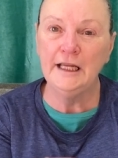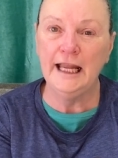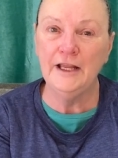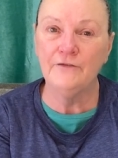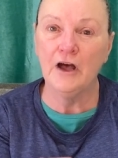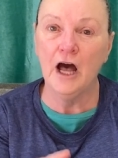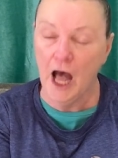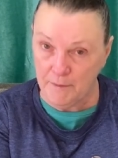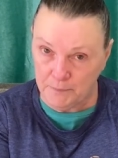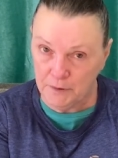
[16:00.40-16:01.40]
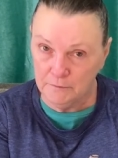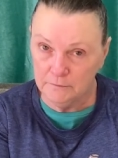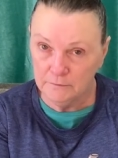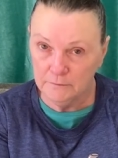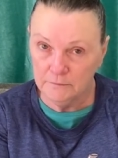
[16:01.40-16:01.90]
give up,
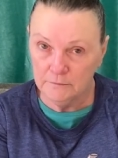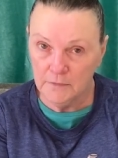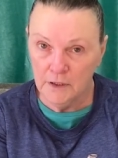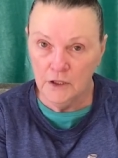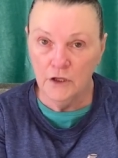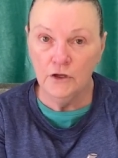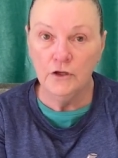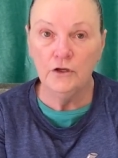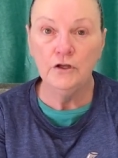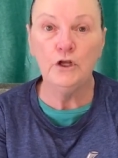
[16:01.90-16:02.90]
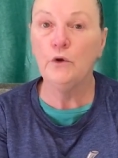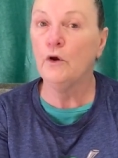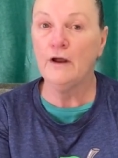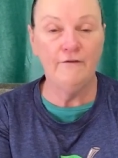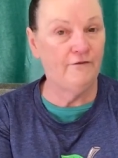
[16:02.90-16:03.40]
you
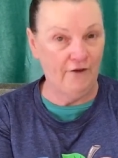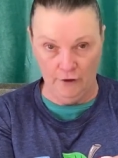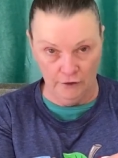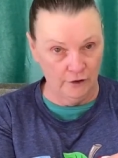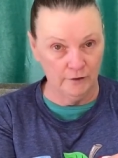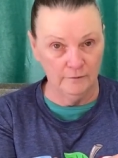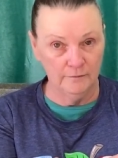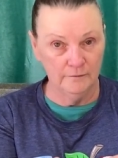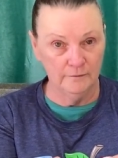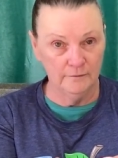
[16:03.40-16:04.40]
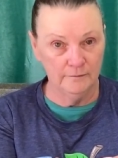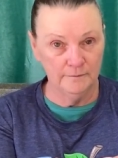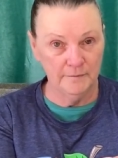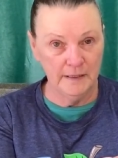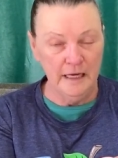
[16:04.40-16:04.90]
are a failure.
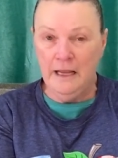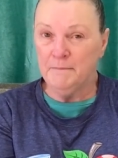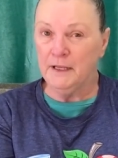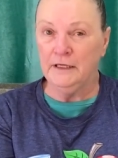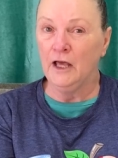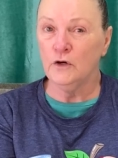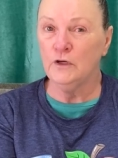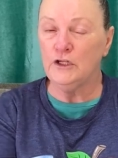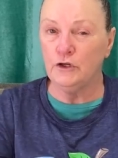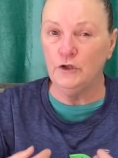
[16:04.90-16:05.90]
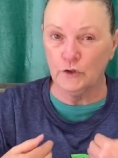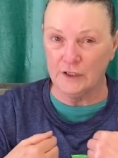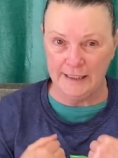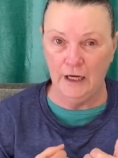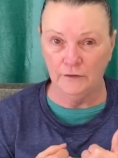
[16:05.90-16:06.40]
But not only to
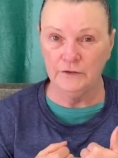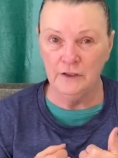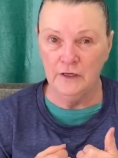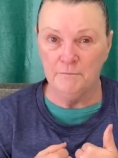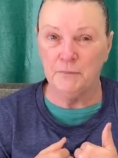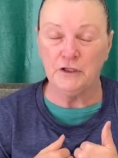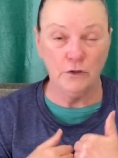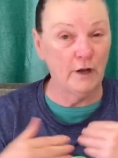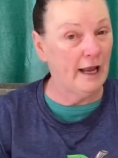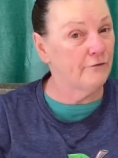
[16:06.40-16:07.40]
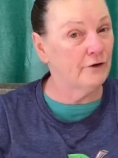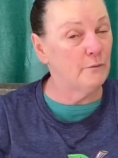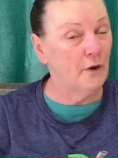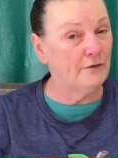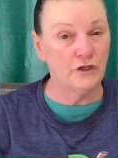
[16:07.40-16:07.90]
yourself, but to
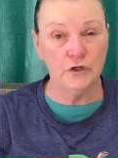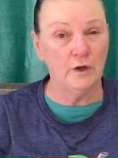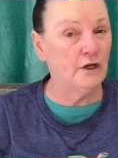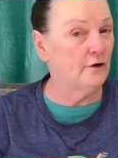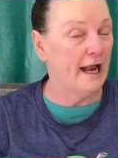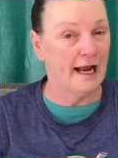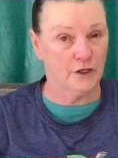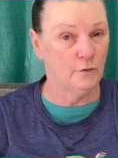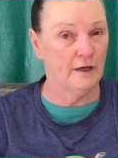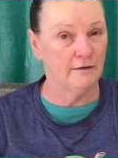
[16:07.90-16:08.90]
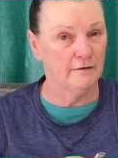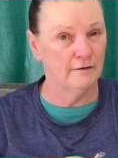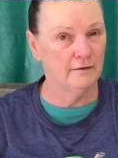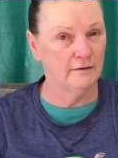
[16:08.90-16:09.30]
everyone that you interact with.